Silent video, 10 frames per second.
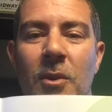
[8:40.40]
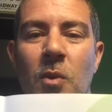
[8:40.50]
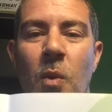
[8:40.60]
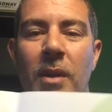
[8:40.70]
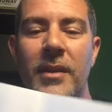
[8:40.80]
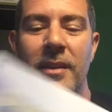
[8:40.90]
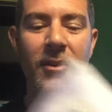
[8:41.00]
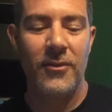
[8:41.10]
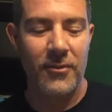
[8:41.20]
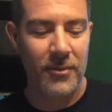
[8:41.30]
Quality
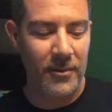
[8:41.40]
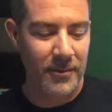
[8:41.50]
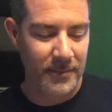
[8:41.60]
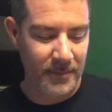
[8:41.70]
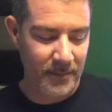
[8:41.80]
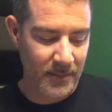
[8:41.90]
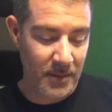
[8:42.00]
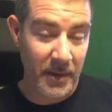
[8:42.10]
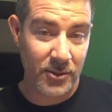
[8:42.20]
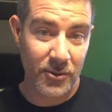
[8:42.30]
control.
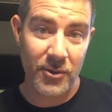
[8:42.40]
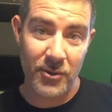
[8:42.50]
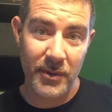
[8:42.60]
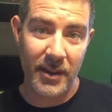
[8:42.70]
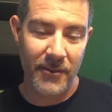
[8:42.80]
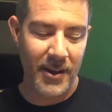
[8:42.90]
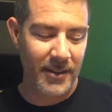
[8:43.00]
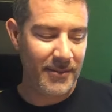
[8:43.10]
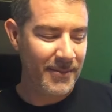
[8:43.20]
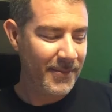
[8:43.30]
To make sure they're doing it right.
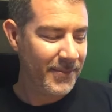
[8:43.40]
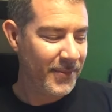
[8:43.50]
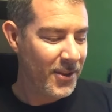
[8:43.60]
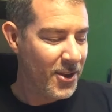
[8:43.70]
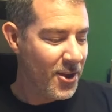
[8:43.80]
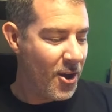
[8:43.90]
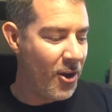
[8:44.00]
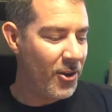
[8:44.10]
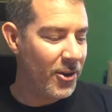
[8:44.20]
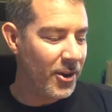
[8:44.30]

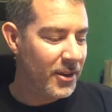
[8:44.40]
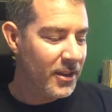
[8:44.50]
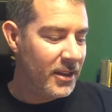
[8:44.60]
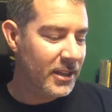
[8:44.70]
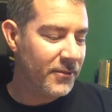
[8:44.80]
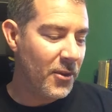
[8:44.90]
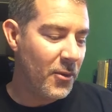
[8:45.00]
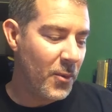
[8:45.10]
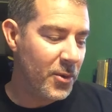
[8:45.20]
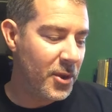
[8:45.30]
R is for
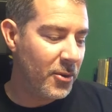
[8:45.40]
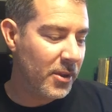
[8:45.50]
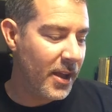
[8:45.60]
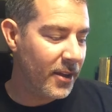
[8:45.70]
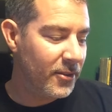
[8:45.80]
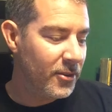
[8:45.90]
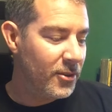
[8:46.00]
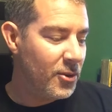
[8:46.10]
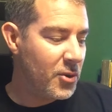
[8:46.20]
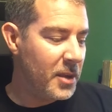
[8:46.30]
the rodeo clown
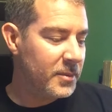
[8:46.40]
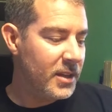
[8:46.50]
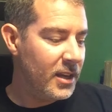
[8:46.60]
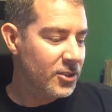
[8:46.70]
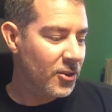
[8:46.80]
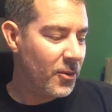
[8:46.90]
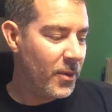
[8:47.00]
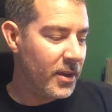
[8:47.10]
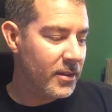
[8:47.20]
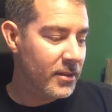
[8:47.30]
who keeps danger
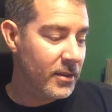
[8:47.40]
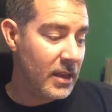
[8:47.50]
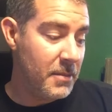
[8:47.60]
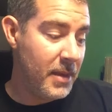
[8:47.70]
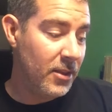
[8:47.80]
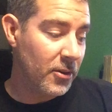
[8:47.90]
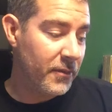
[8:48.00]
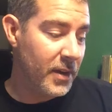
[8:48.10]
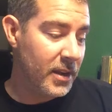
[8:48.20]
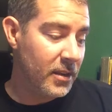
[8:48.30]
away. He may look
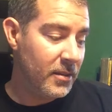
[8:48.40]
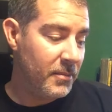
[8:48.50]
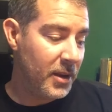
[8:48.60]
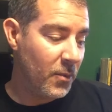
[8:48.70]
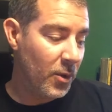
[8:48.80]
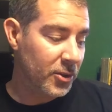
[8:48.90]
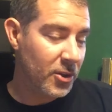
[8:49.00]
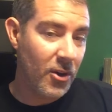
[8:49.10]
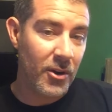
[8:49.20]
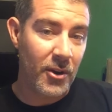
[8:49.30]
funny, but he works
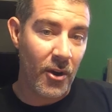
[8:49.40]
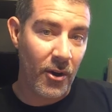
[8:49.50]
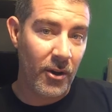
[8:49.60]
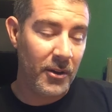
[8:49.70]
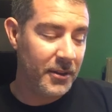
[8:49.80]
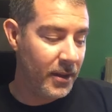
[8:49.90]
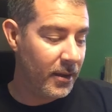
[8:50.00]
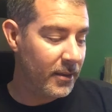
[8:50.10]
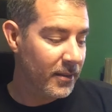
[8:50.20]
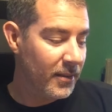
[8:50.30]
hard all
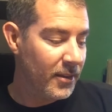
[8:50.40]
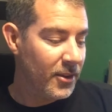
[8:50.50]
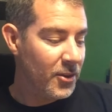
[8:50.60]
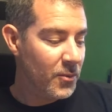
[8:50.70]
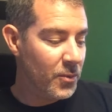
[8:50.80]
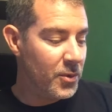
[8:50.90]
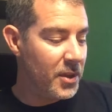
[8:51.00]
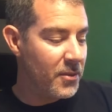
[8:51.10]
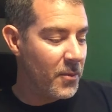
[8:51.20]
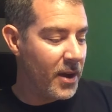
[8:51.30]
day.
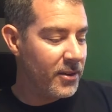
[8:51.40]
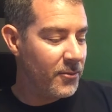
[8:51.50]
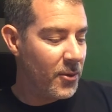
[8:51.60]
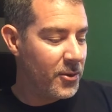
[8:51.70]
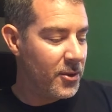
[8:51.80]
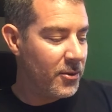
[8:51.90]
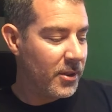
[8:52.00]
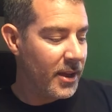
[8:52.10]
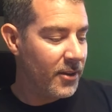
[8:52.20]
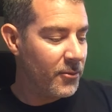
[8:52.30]
Rudy the rowdy rodeo
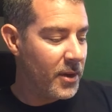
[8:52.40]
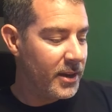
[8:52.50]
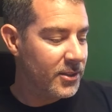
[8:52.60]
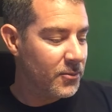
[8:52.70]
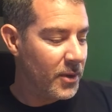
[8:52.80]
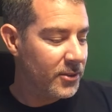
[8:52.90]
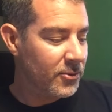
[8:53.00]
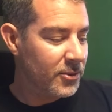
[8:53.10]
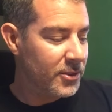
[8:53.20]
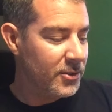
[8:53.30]
clown rides
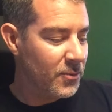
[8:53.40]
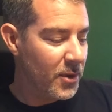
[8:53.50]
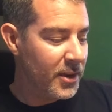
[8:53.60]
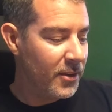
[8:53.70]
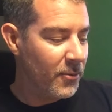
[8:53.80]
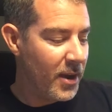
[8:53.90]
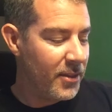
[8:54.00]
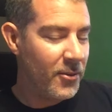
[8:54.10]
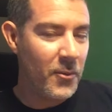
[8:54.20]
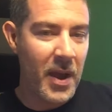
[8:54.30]
racehorses running
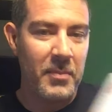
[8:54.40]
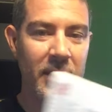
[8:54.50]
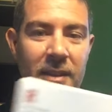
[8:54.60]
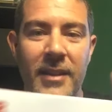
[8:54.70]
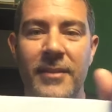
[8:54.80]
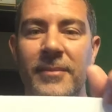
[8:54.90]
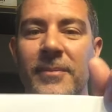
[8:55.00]
rather rapidly.